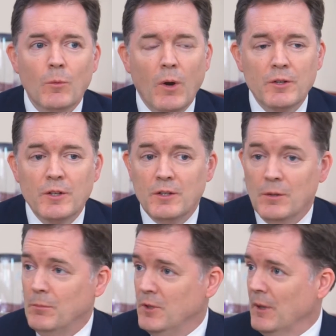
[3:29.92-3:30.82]
Well,
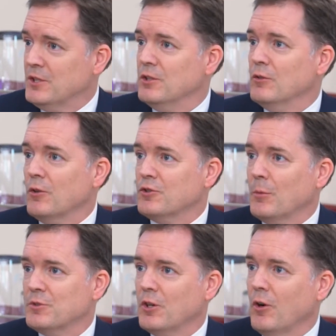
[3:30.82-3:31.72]
you mentioned you've got
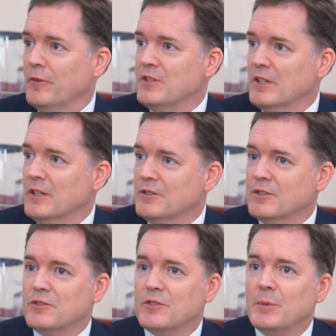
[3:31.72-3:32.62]
Shropshire Coffee still as a
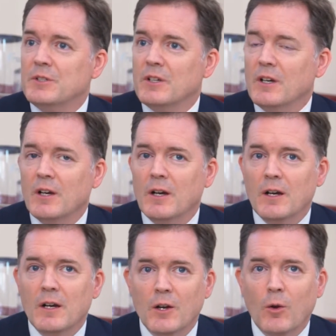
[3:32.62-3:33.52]
distributor.
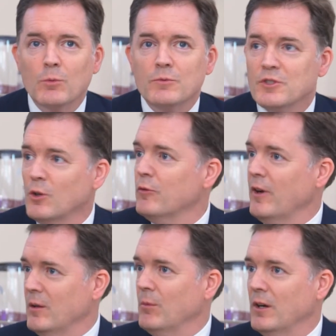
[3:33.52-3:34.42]
An old school
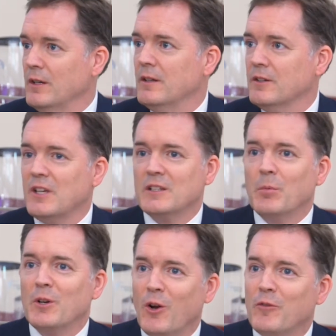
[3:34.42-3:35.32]
friend of mine set
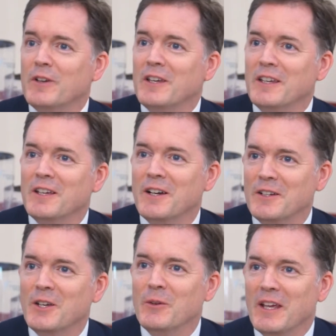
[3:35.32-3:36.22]
up a coffee
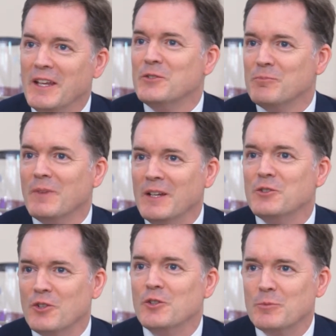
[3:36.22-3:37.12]
unit in
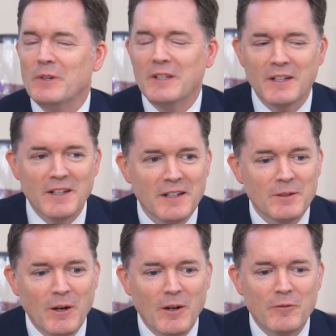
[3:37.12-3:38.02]
Shrewsbury,
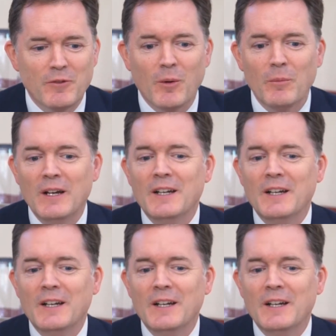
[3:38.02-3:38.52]
where I'm from.